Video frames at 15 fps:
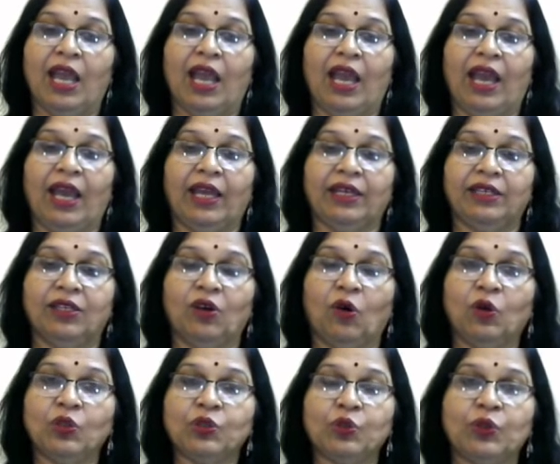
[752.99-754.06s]
And
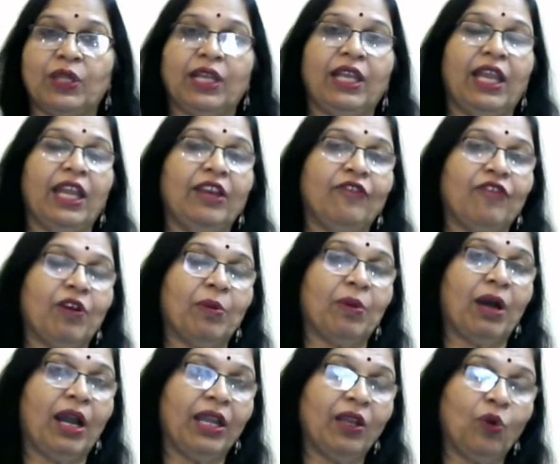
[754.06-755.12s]
also, they gain from
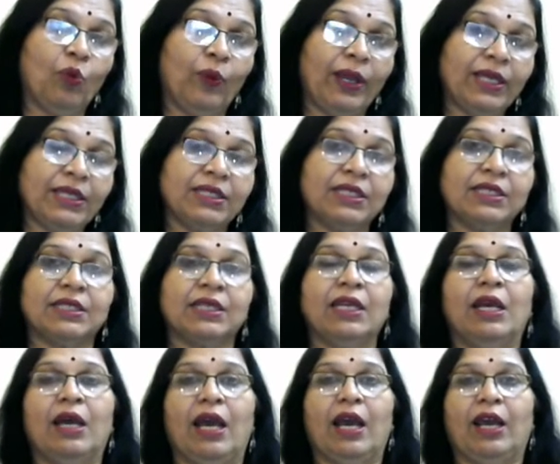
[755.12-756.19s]
higher wages
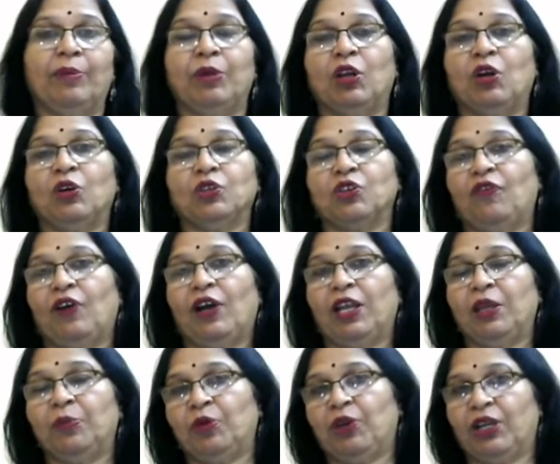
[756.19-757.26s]
because of
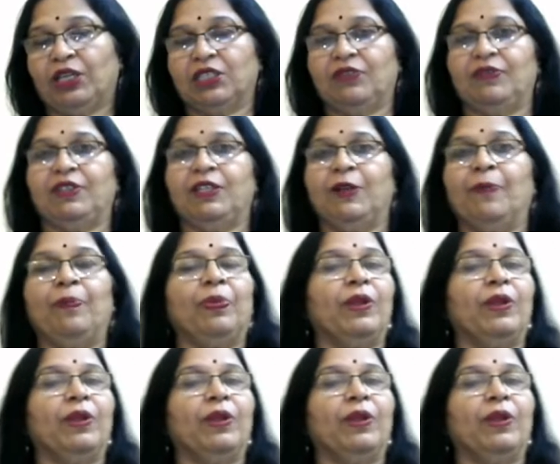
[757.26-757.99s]
higher productivity.